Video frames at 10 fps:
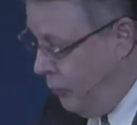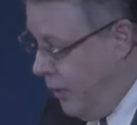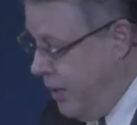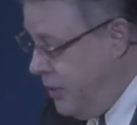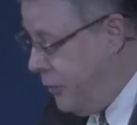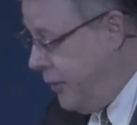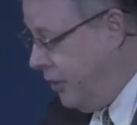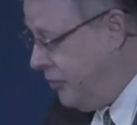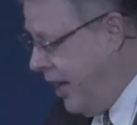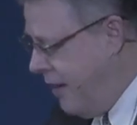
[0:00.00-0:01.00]
one of the
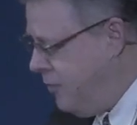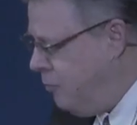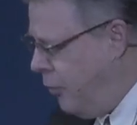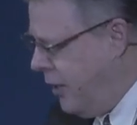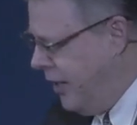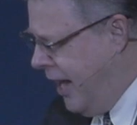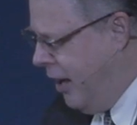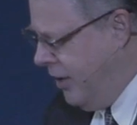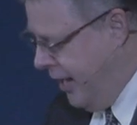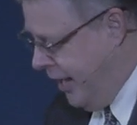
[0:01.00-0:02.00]
things I haven't pointed
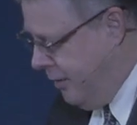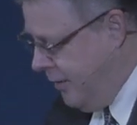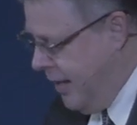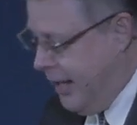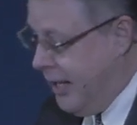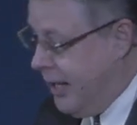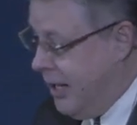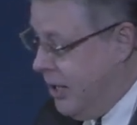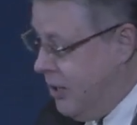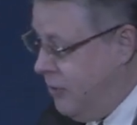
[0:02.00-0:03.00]
out yet
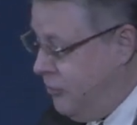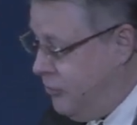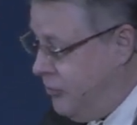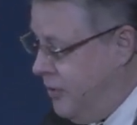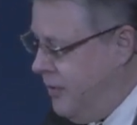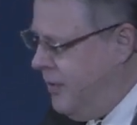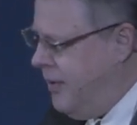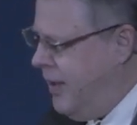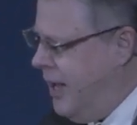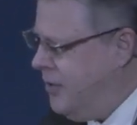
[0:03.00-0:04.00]
is
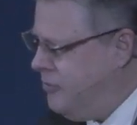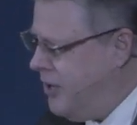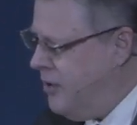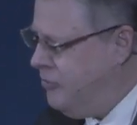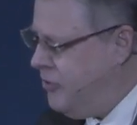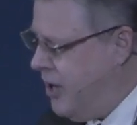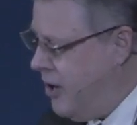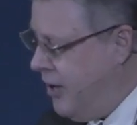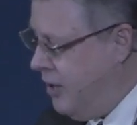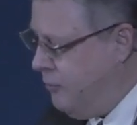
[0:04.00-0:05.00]
it says there
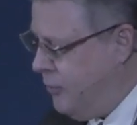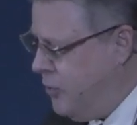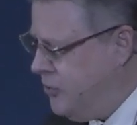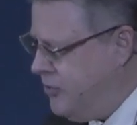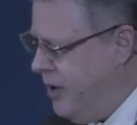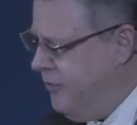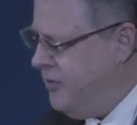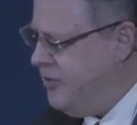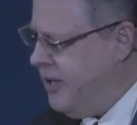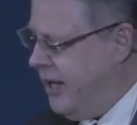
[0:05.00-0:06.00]
in verse
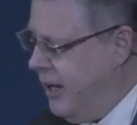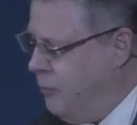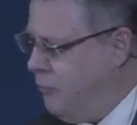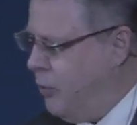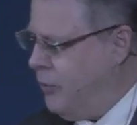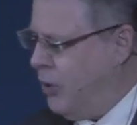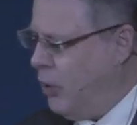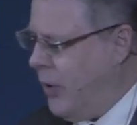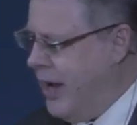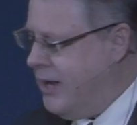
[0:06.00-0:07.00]
17, for the
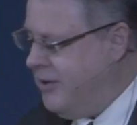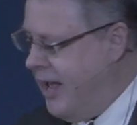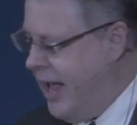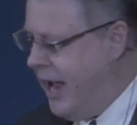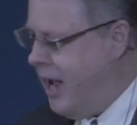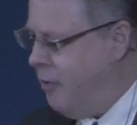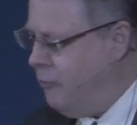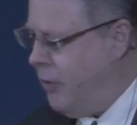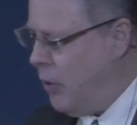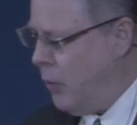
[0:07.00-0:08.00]
great day of their